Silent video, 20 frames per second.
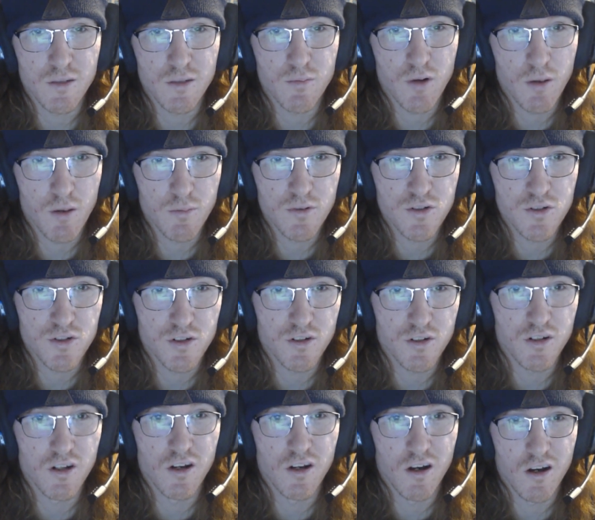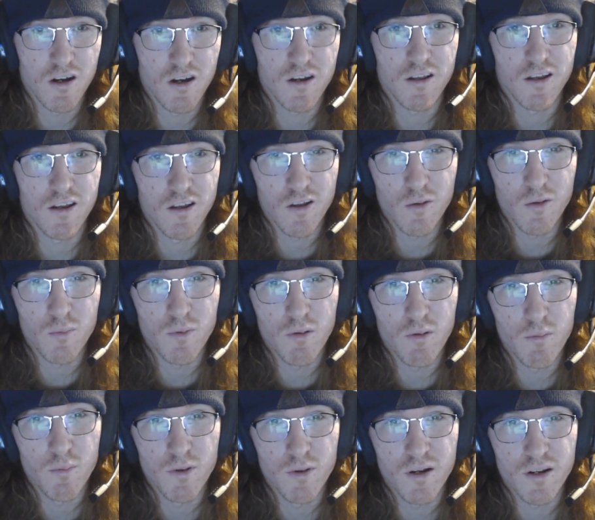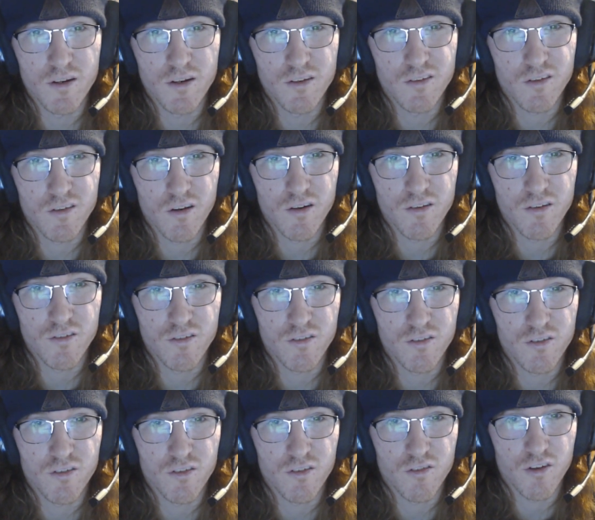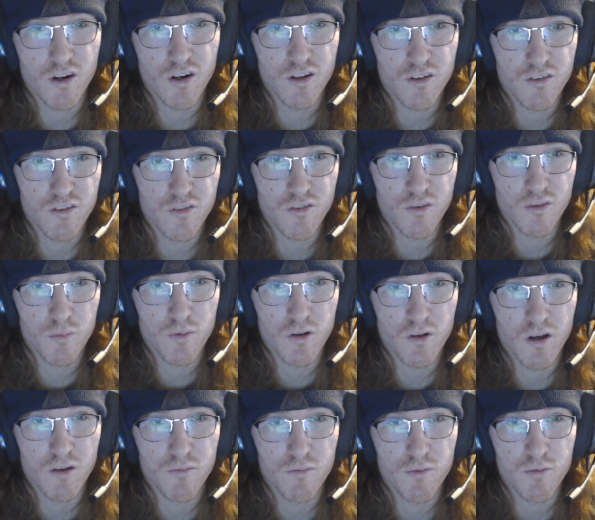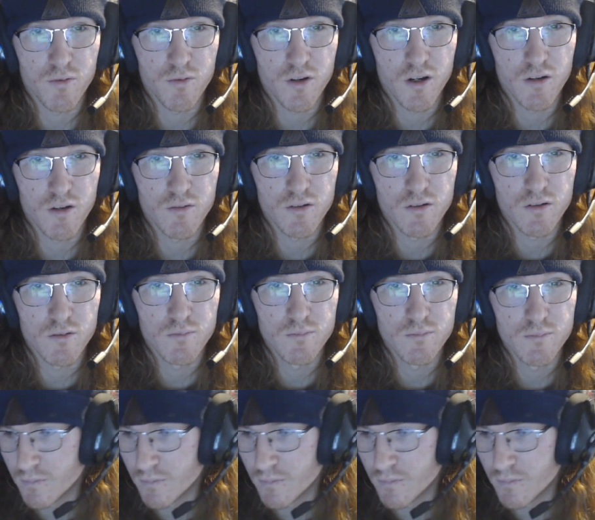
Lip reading: I probably should have got help, but I decided just to try to sleep it off and recover.